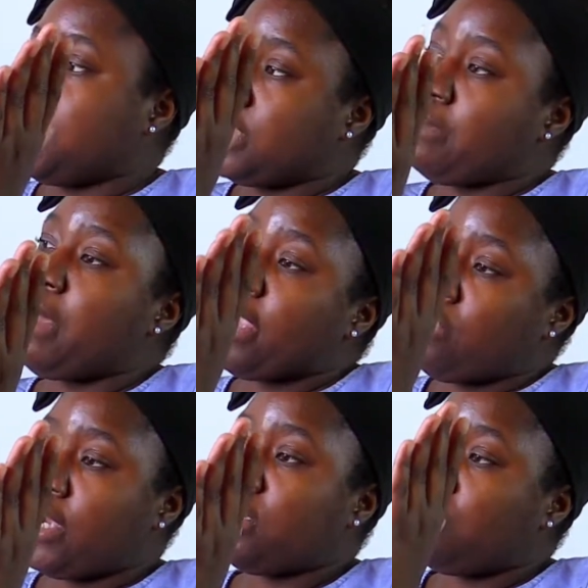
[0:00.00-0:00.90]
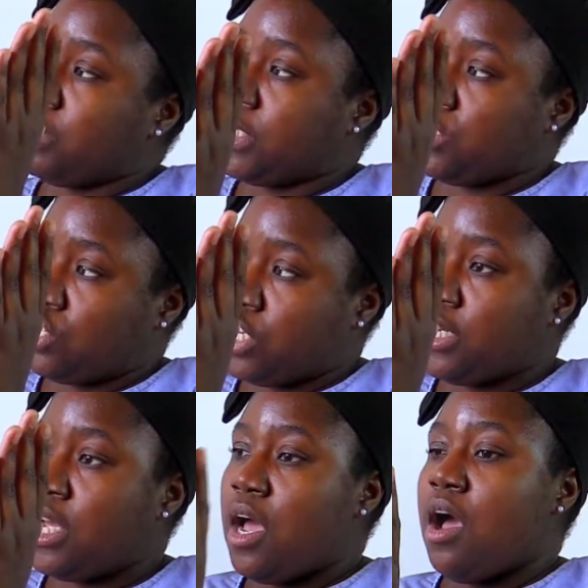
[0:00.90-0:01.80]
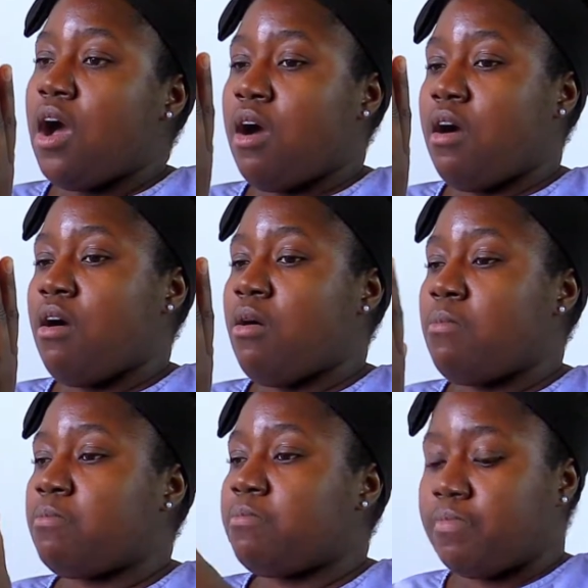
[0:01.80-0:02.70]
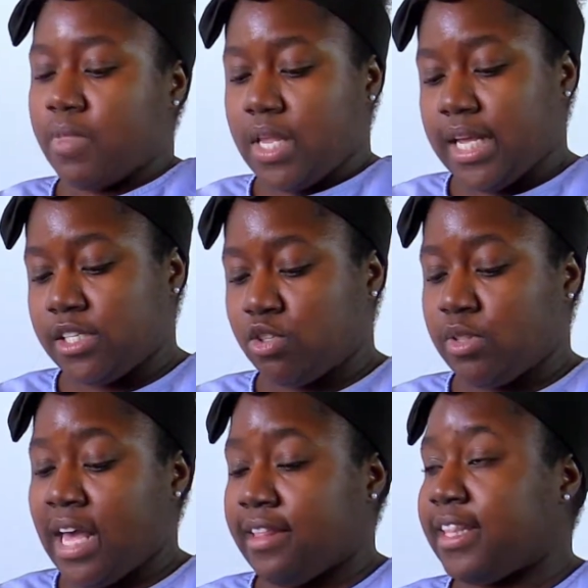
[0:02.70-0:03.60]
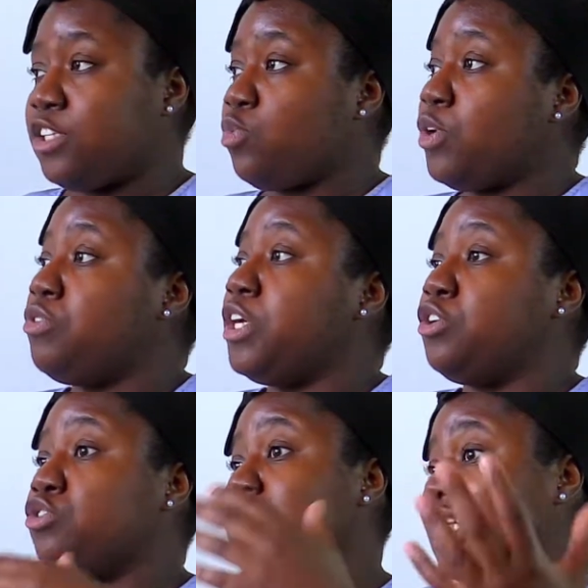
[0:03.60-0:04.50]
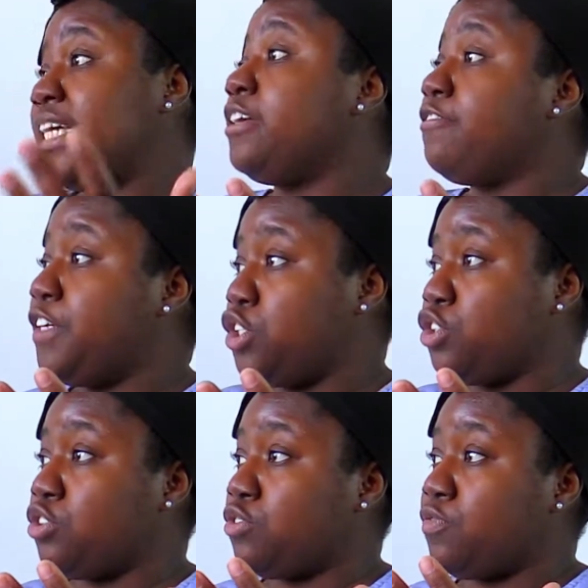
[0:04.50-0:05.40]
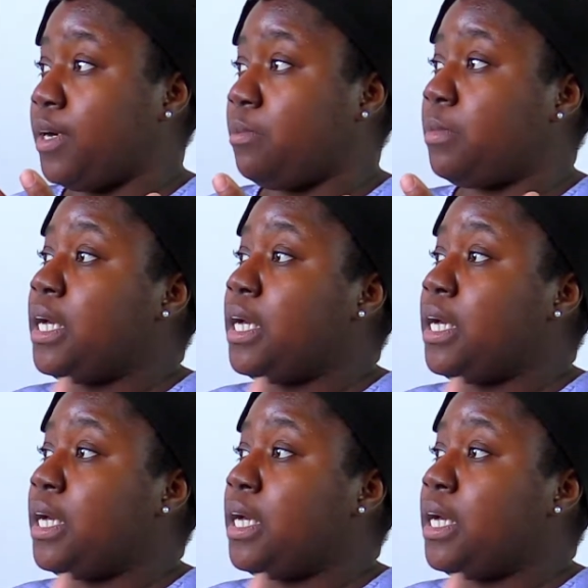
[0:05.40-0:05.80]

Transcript: semi-cradle position. And so that's where you get your sling features from.